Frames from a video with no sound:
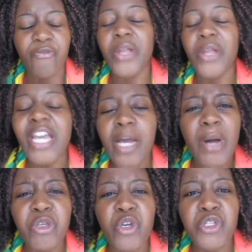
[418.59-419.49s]
Think
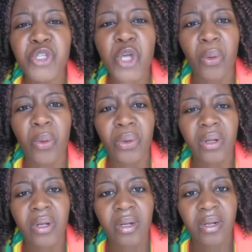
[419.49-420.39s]
about your soul.
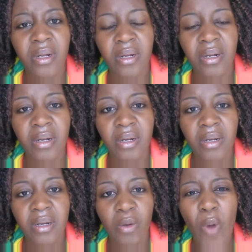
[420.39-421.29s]

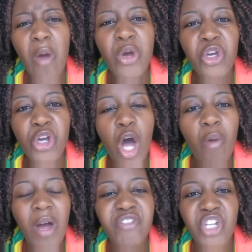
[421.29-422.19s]
Where will you
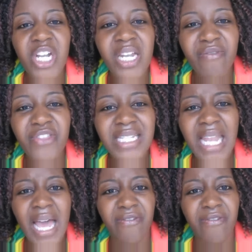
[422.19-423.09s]
go after you leave this
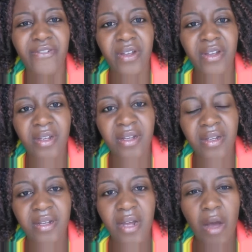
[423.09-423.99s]
life?
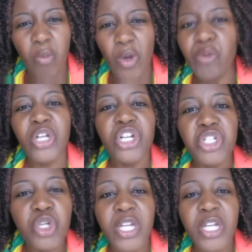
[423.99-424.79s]
With what you're doing